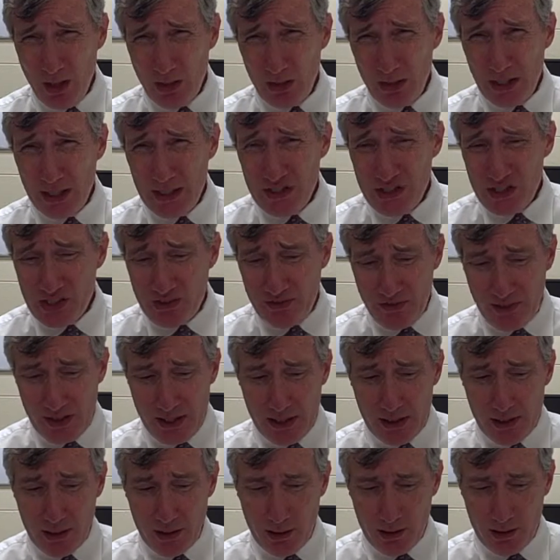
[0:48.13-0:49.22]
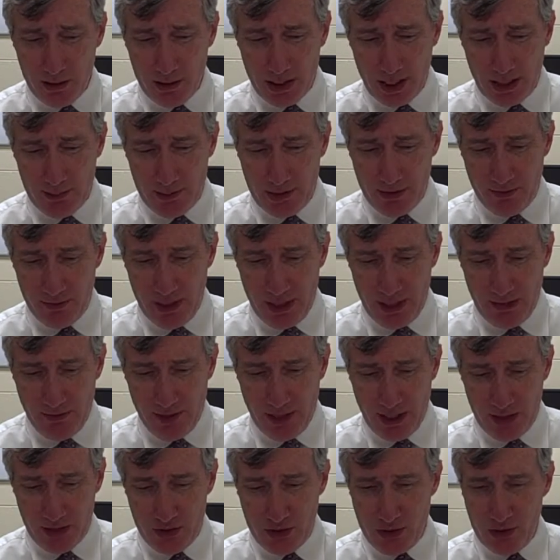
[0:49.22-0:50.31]
less severe types of
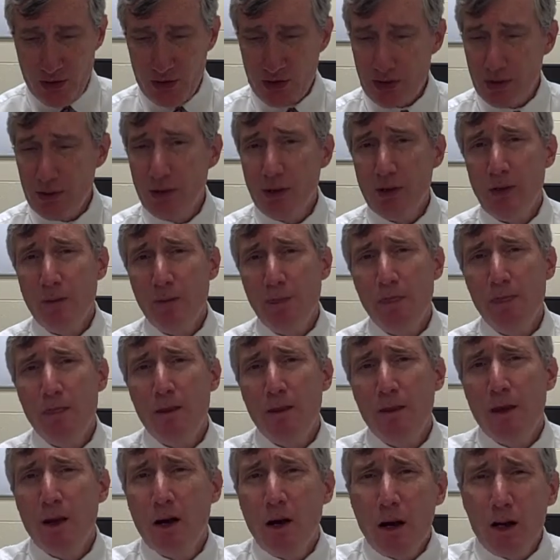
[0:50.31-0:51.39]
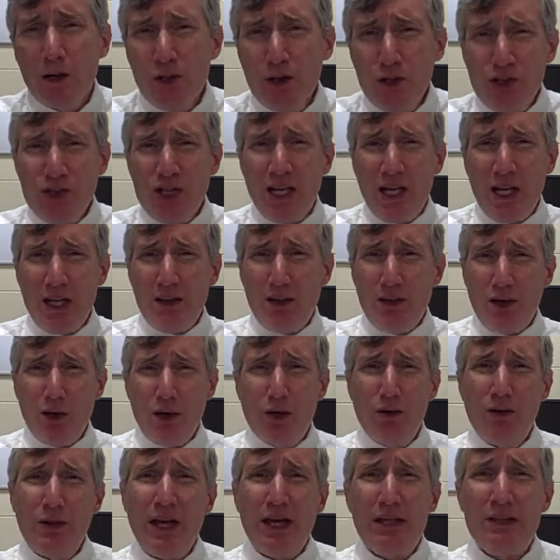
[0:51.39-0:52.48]
deviances. Understand,
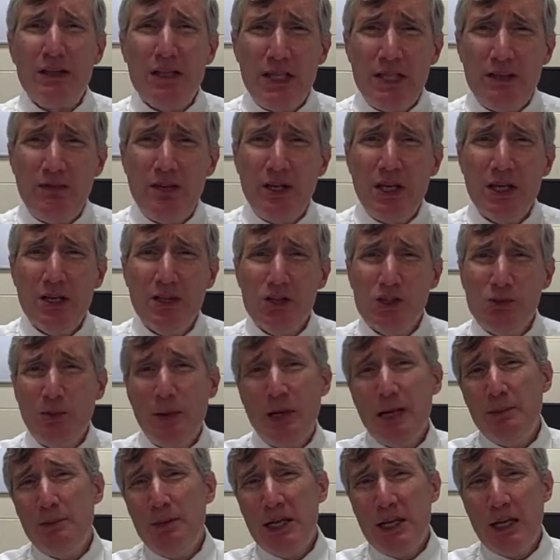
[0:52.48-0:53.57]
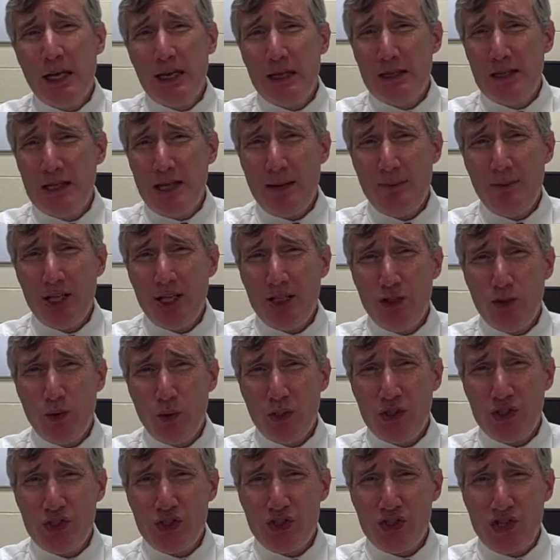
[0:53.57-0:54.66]
though, that deviance may be endemic to
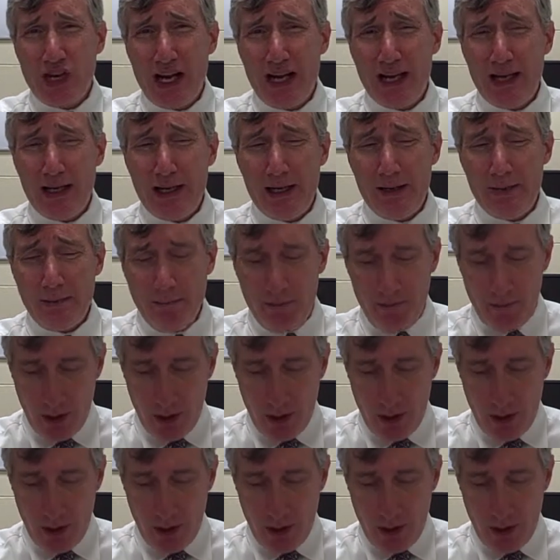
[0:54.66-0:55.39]
a society,